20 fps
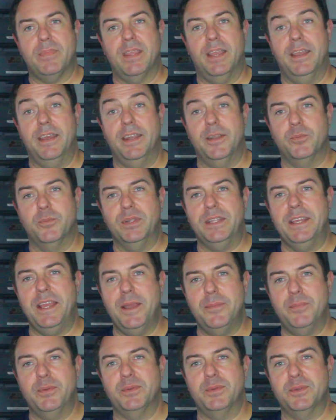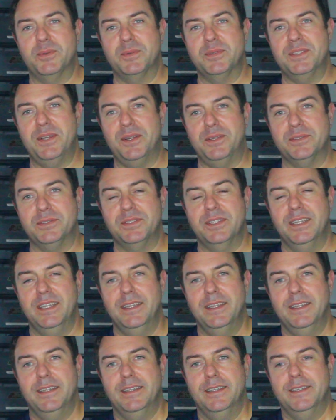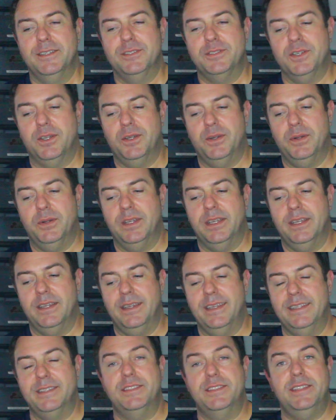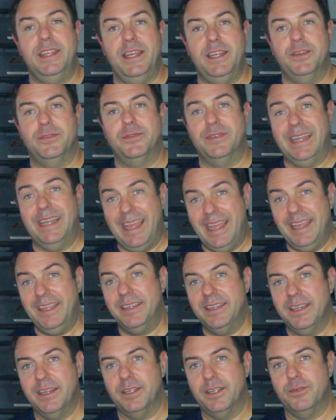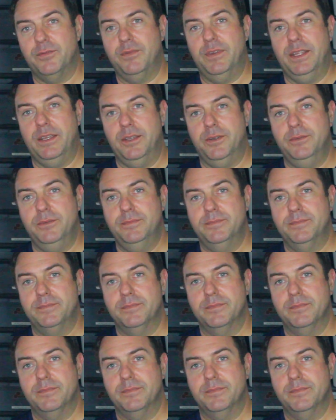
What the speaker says: I'm really happy with the results. So instead of an egg cutting video,